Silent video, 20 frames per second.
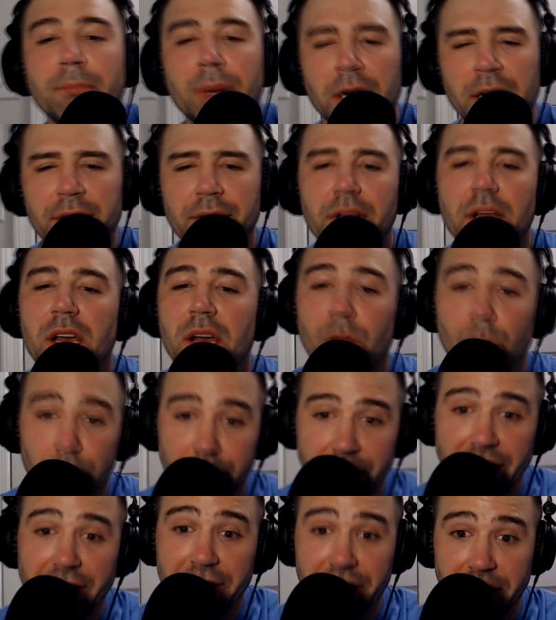But
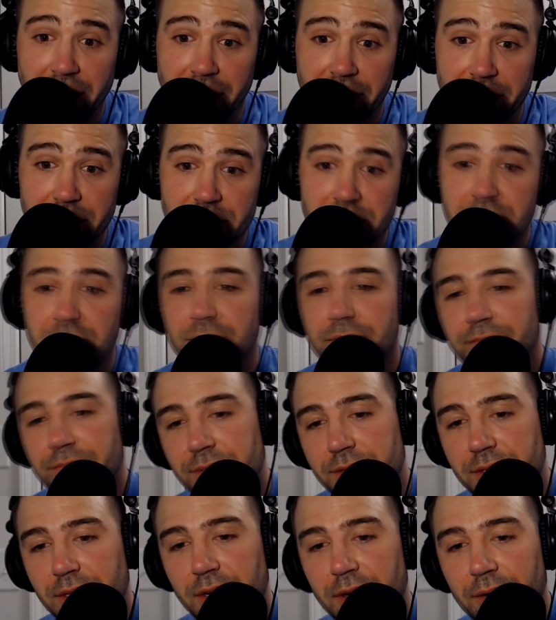we're getting gutters.
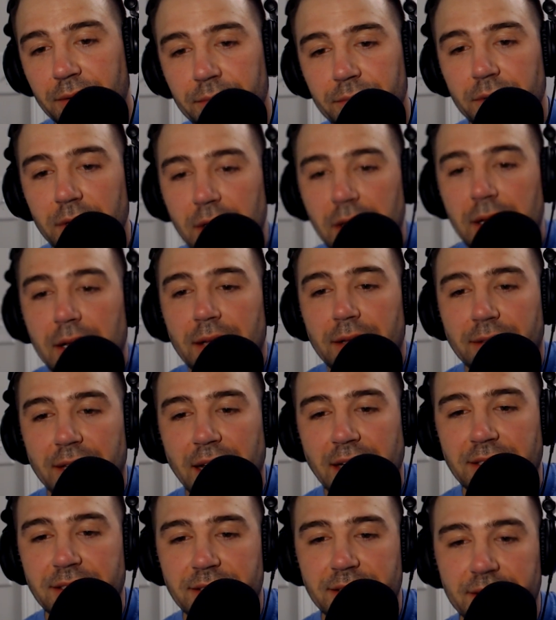So
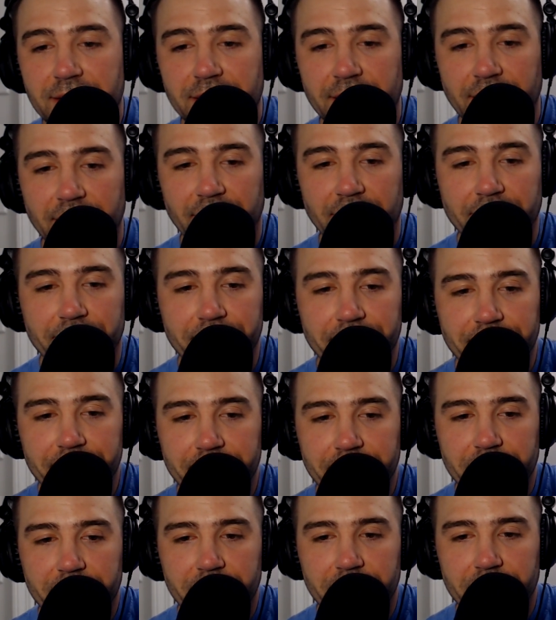that's the
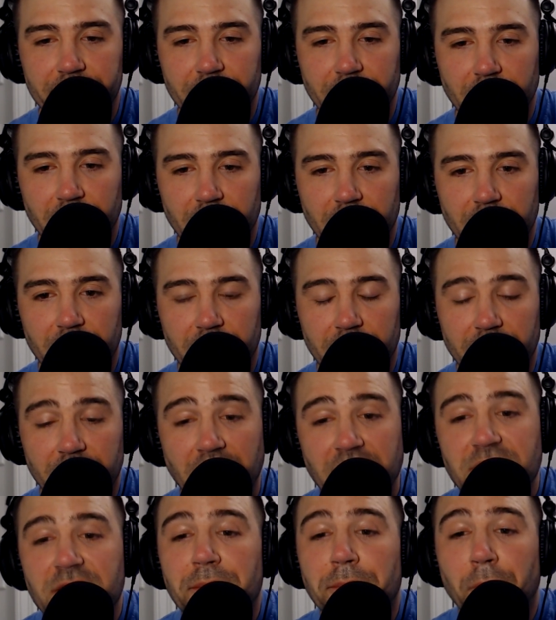
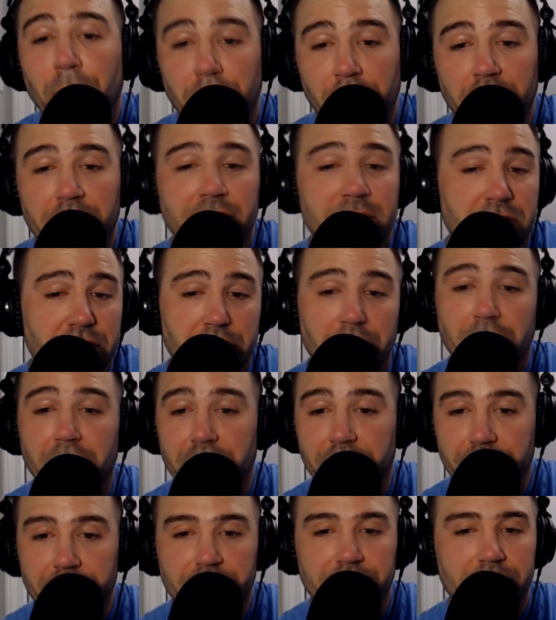moral of the
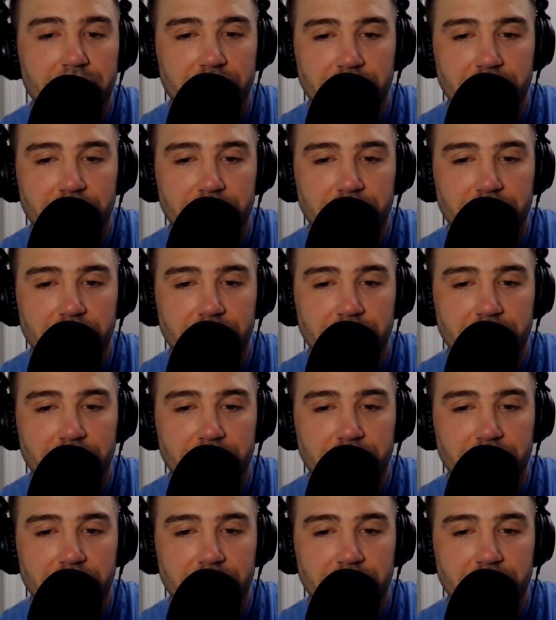story.